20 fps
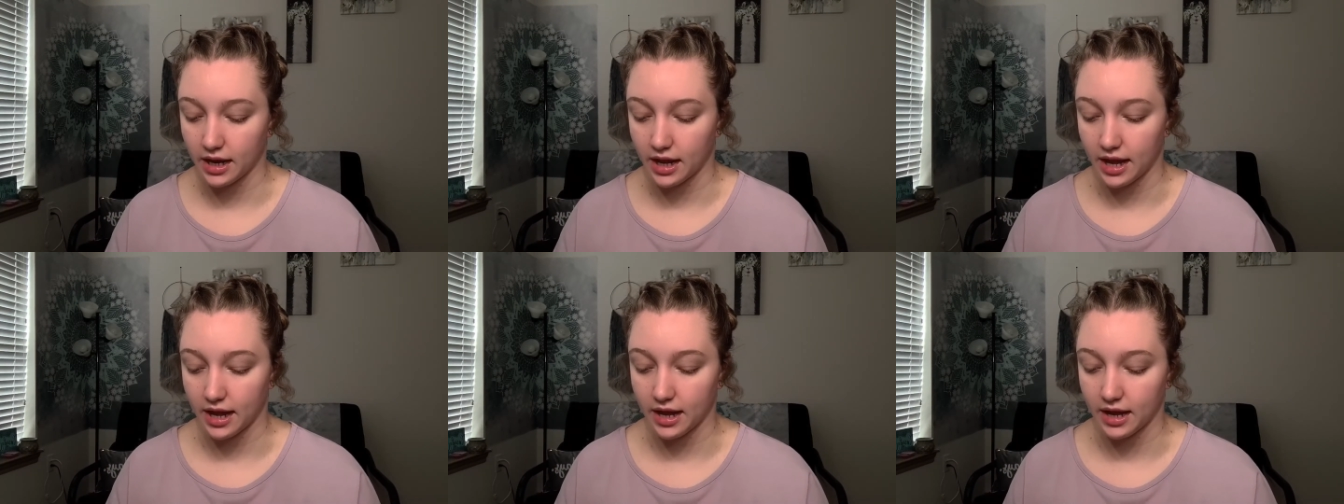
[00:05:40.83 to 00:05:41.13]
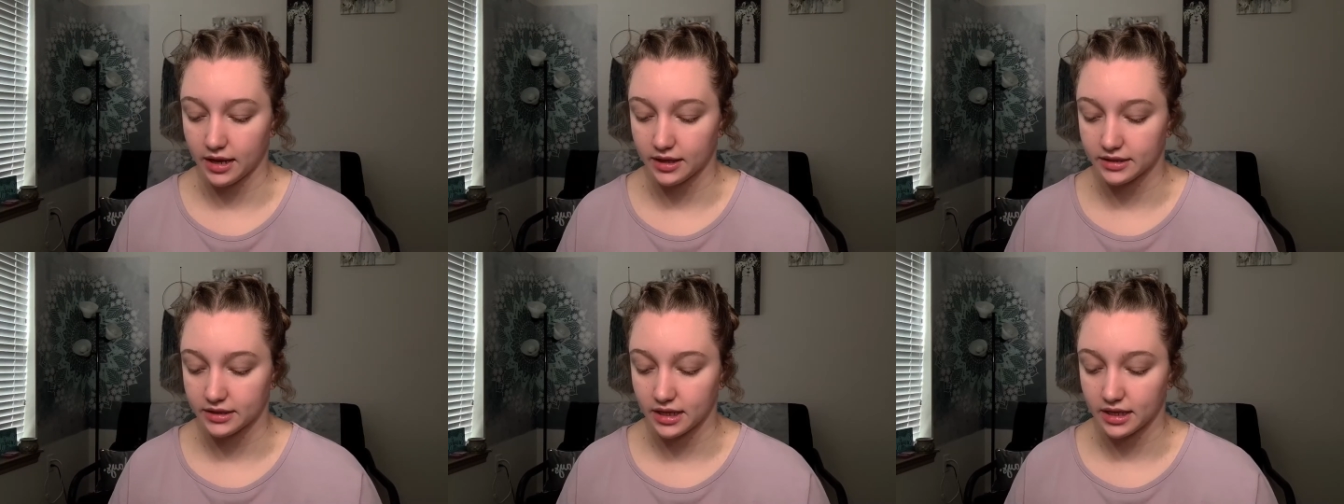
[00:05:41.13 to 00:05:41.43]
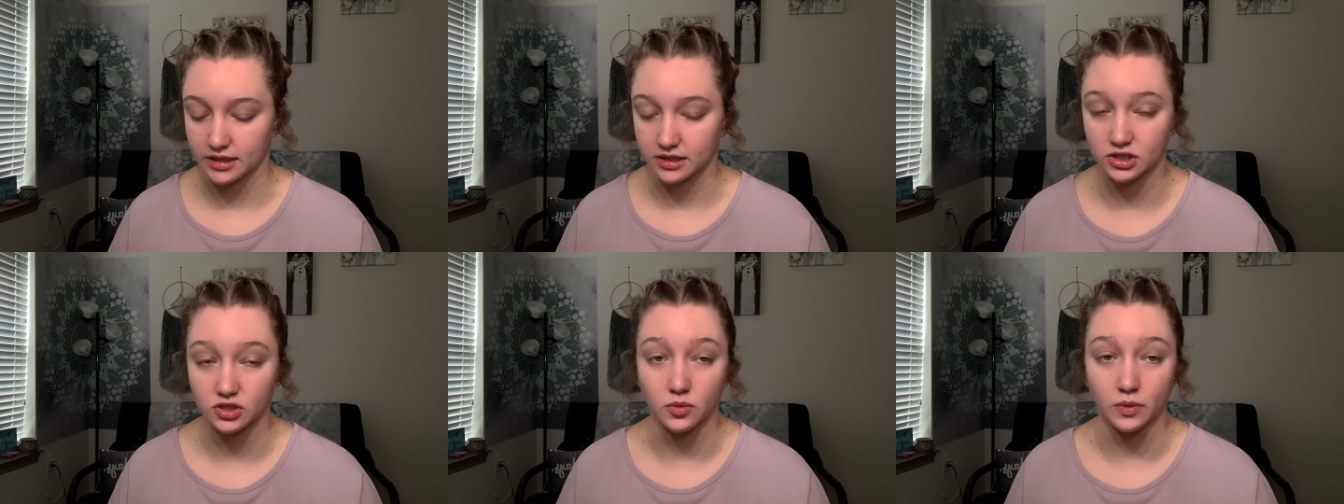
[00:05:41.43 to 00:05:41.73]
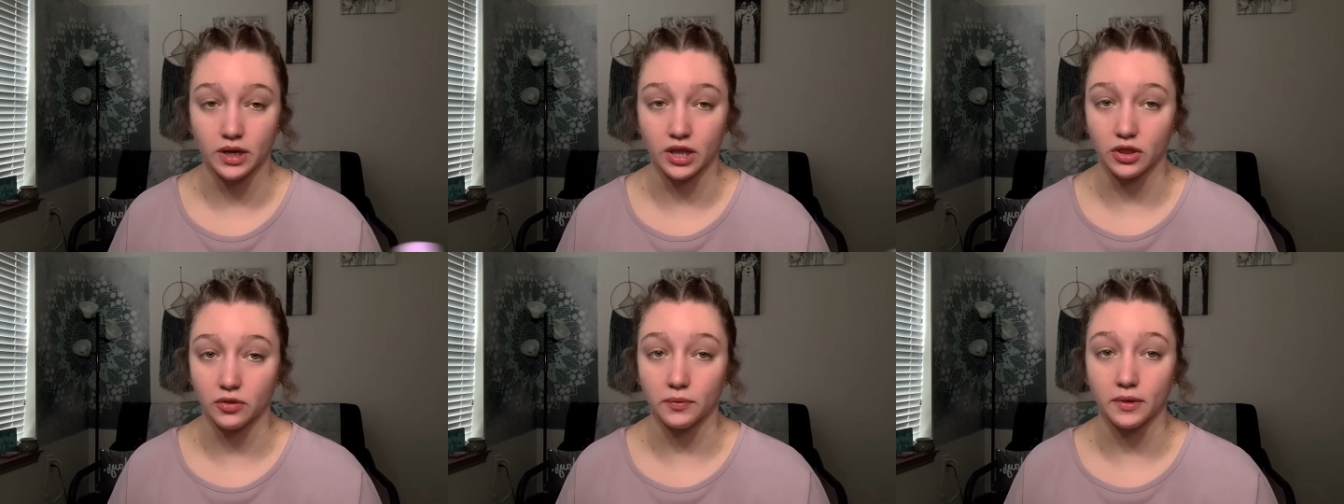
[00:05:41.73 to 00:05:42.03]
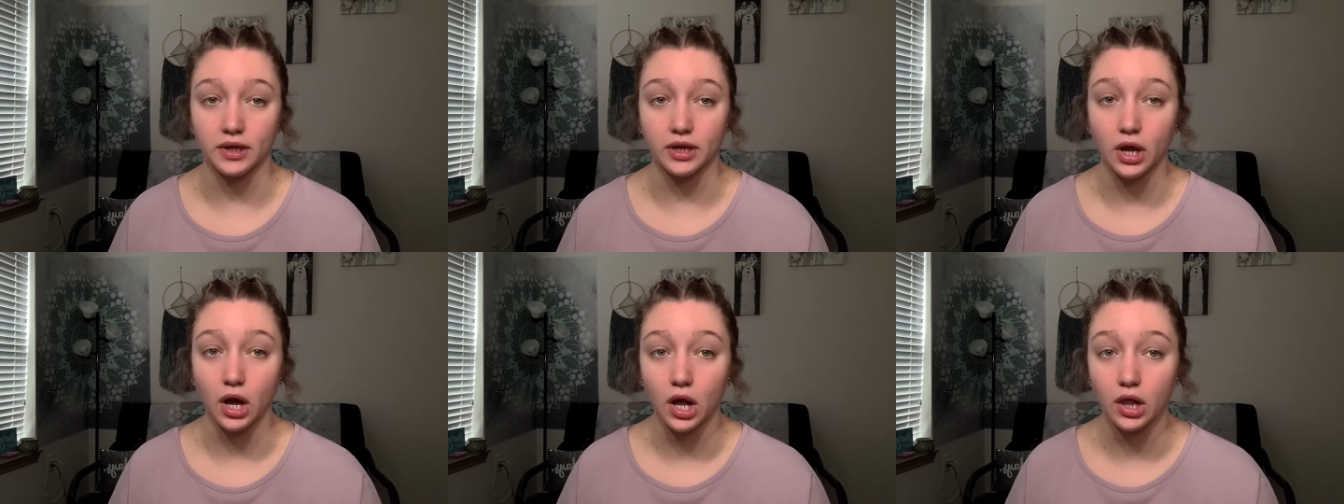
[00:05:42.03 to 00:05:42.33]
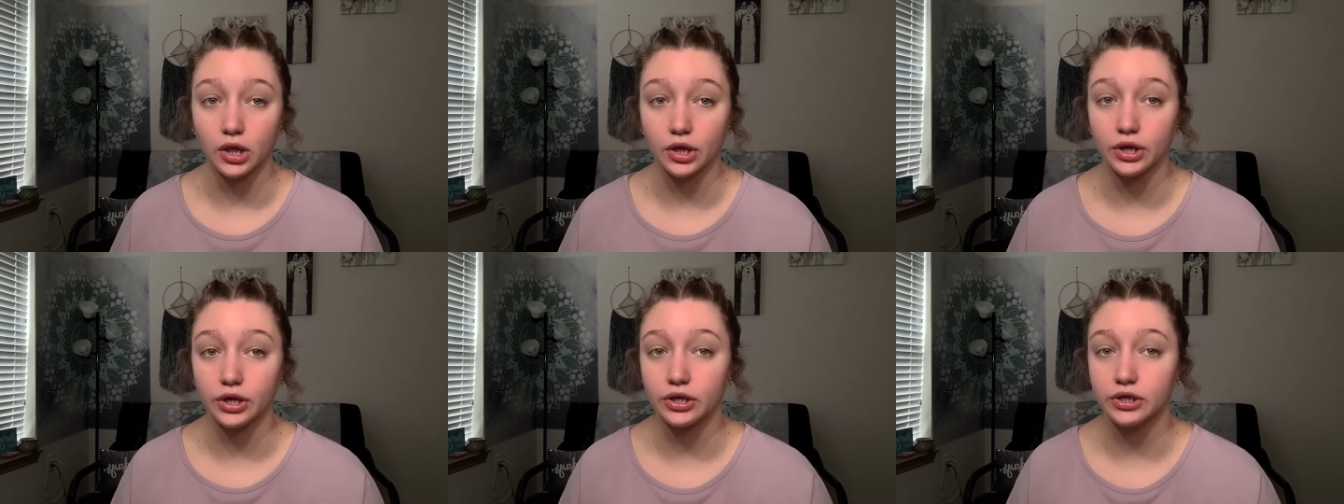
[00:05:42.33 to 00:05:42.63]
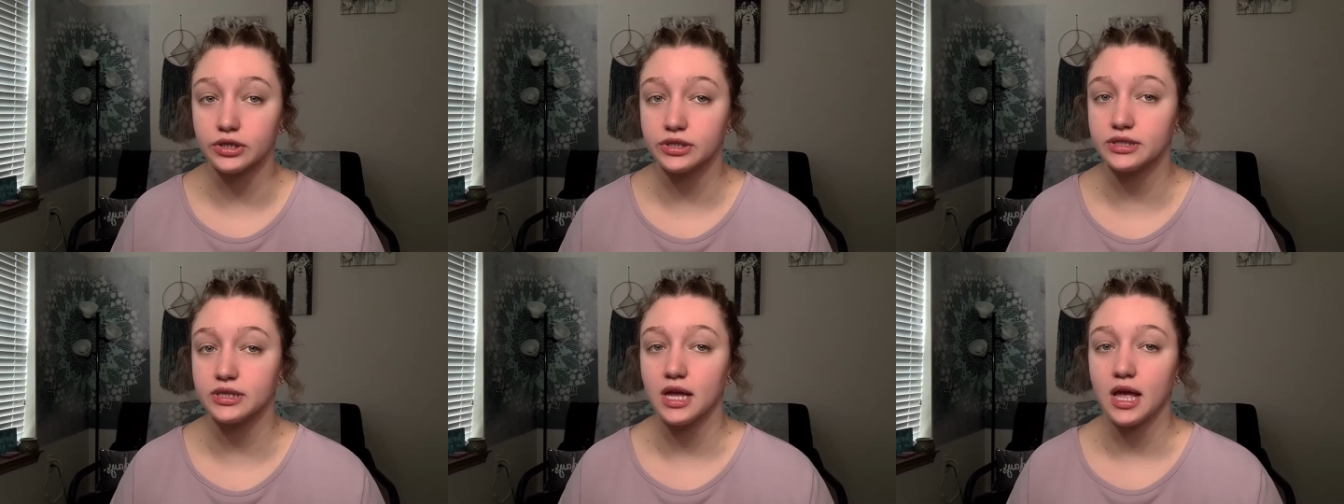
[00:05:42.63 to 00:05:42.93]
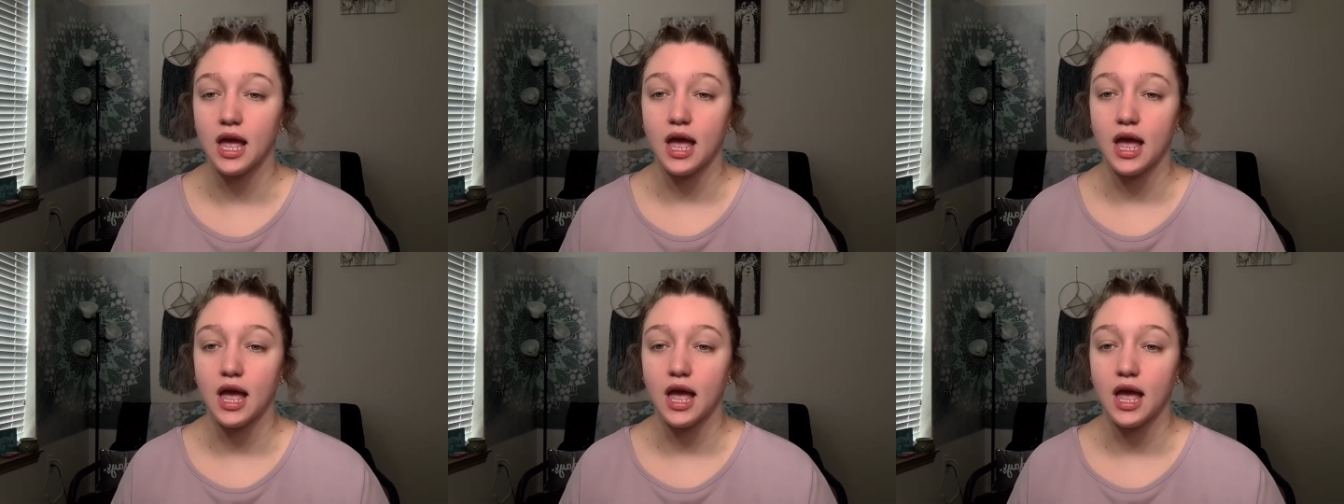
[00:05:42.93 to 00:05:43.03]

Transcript: and it's $23.